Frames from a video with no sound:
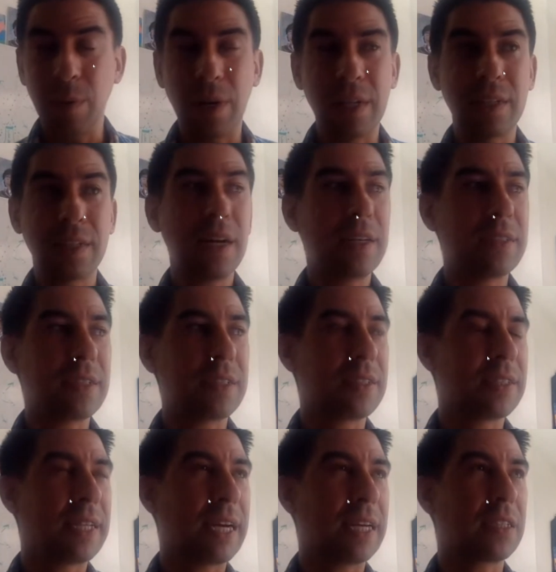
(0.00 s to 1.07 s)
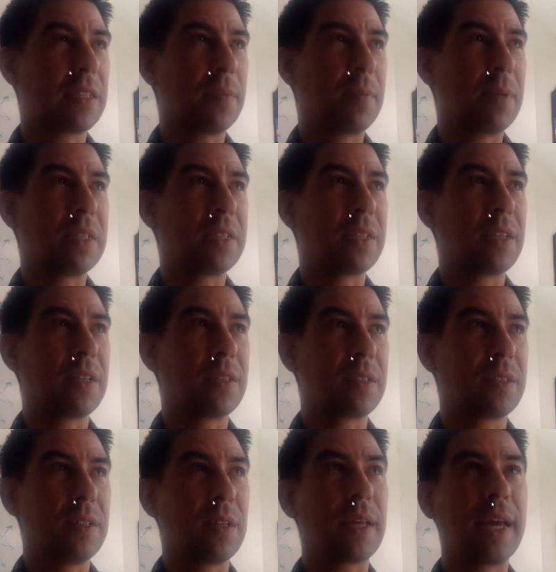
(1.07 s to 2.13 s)
what it does is it actually means that there's a
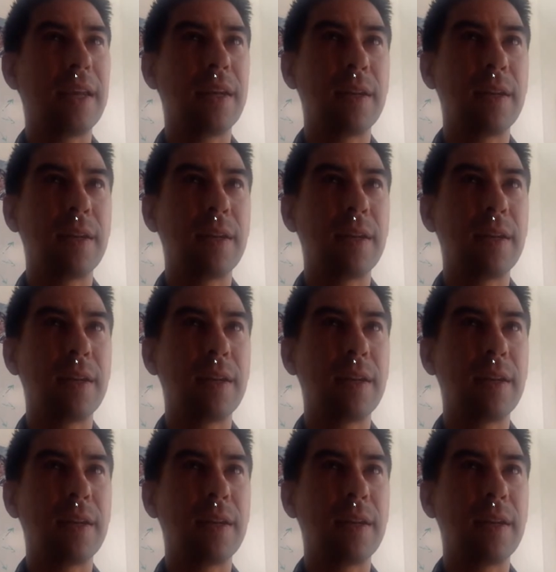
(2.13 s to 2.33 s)
delayed